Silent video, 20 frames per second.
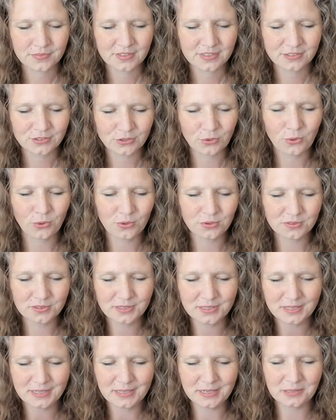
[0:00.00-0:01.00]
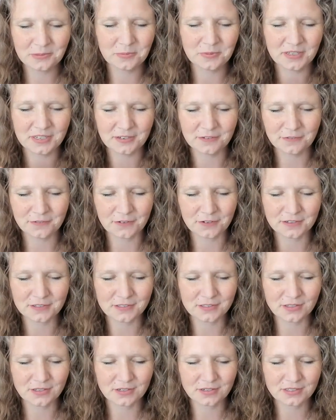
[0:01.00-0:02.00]
to hold the guinea pig for
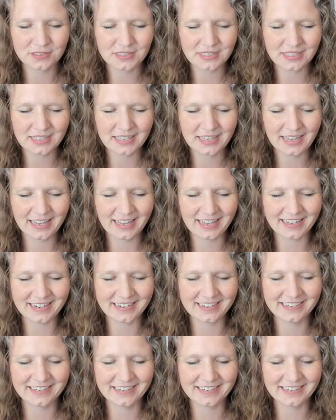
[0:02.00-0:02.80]
as long as I can.